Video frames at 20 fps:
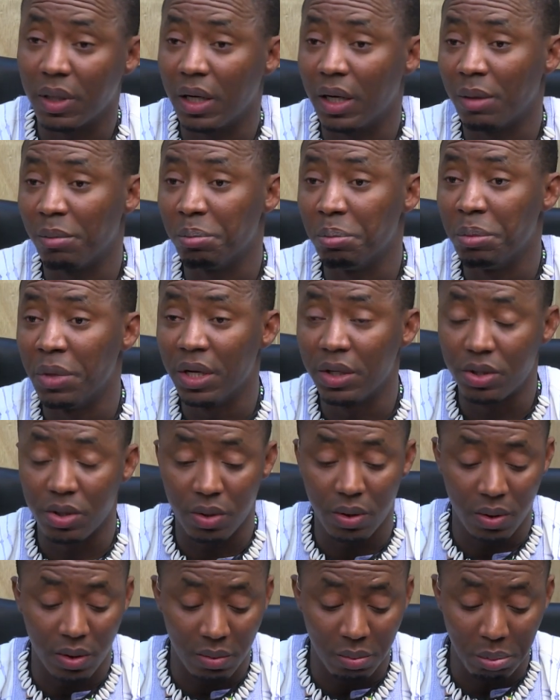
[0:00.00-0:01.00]

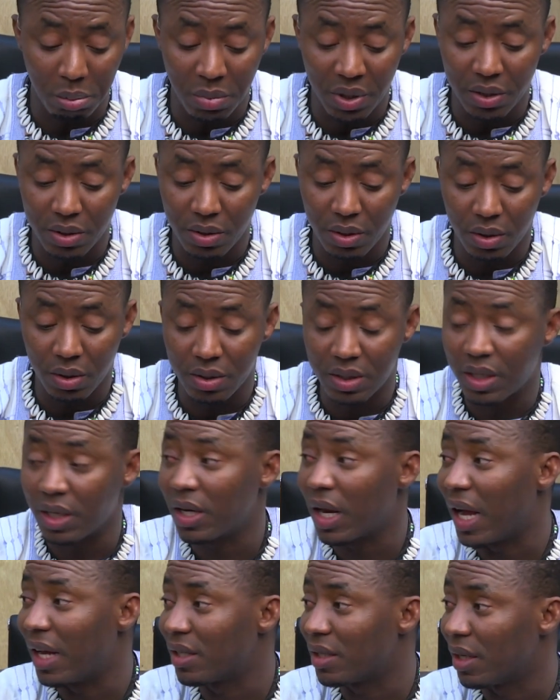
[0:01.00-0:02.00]
major state
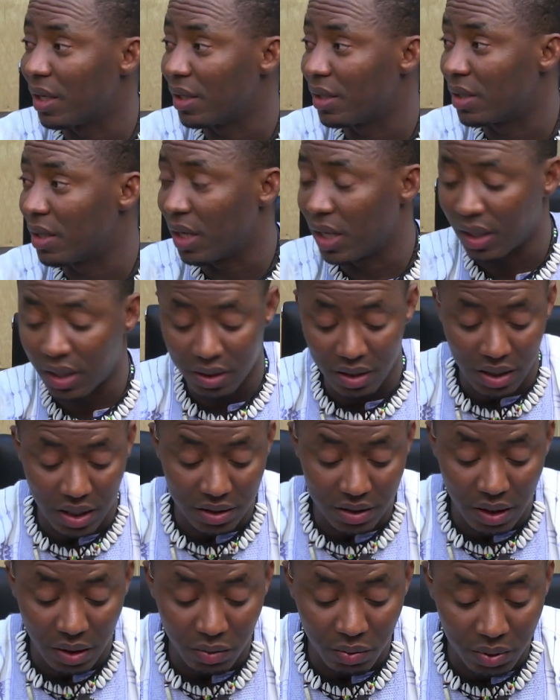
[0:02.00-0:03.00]
assets like the
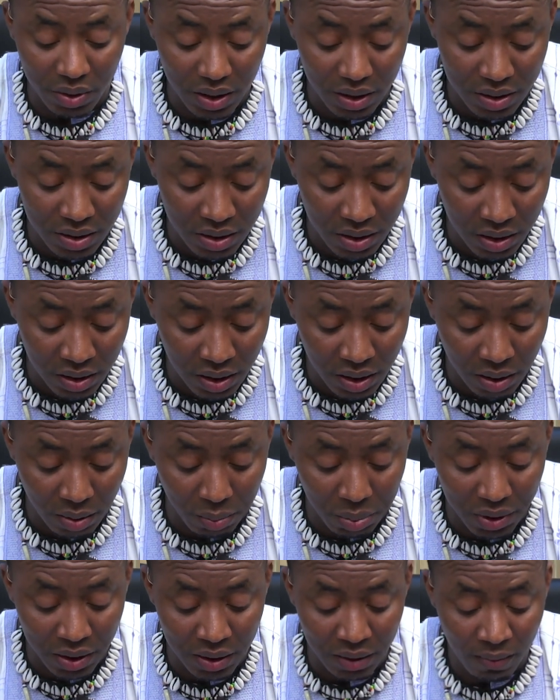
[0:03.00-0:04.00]
Ajaokuta Steel
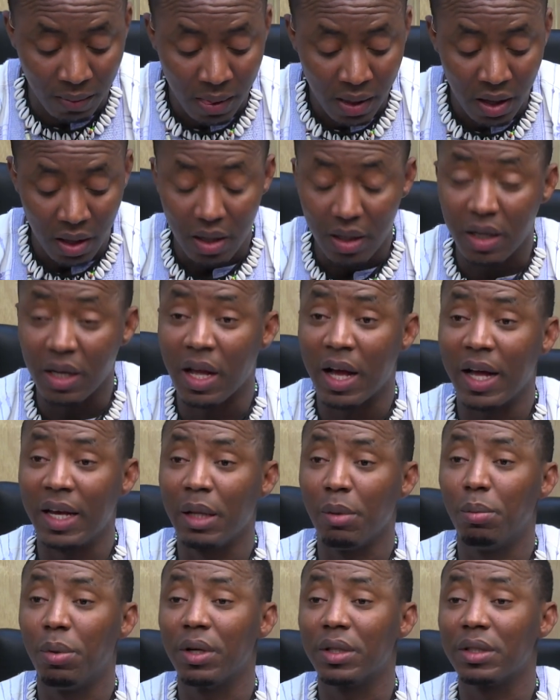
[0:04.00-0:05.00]
Company, the
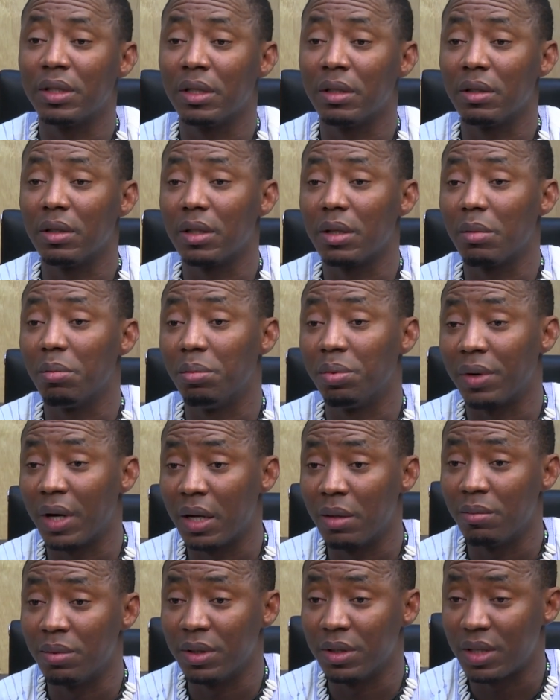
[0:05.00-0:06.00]
Halliburton
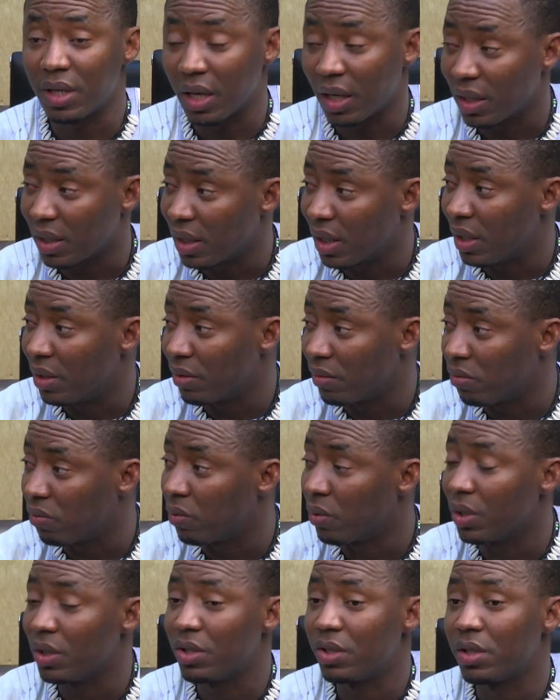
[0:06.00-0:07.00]
bribery scandal, of
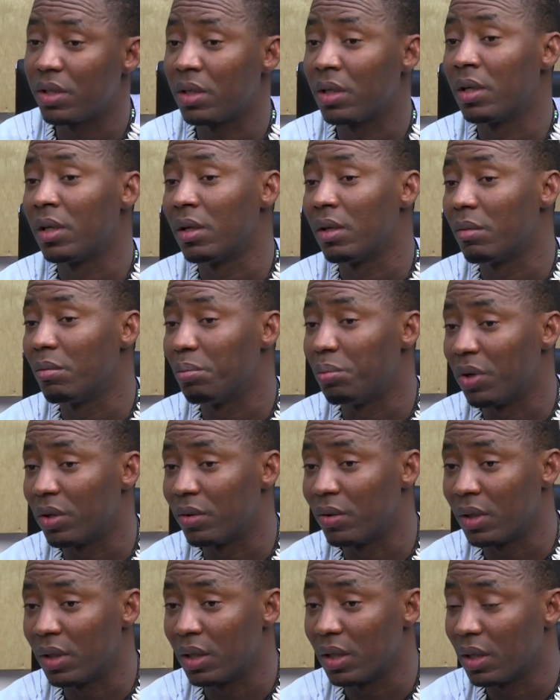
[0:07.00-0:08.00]
which
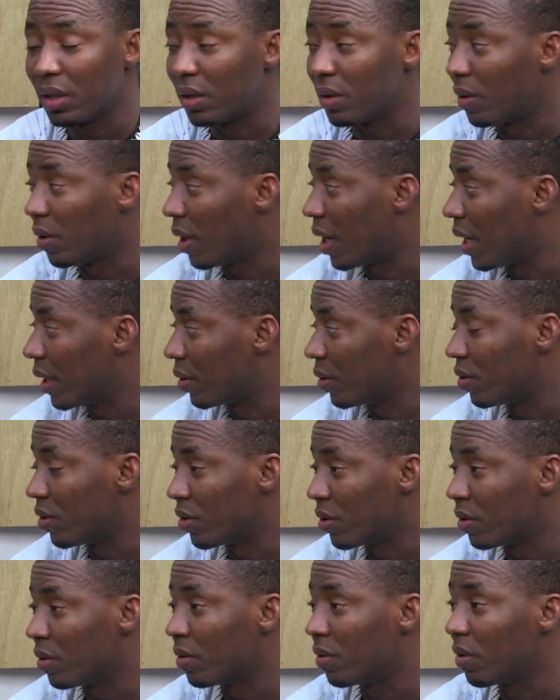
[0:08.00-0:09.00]
Bodunde
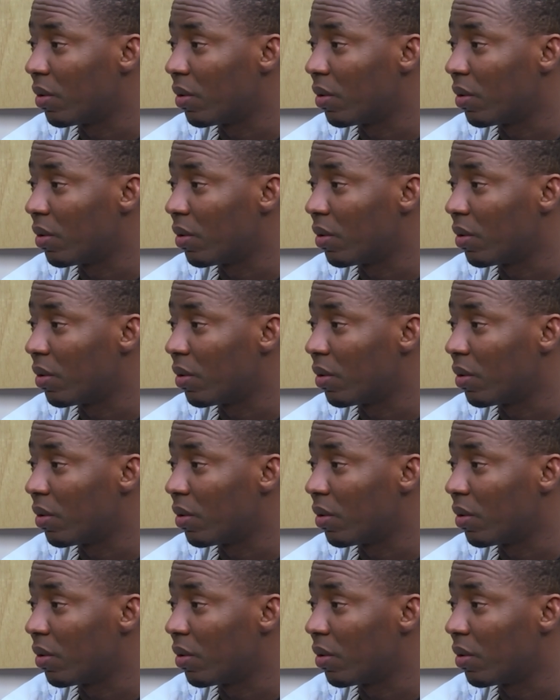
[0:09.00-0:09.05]
Olanyonju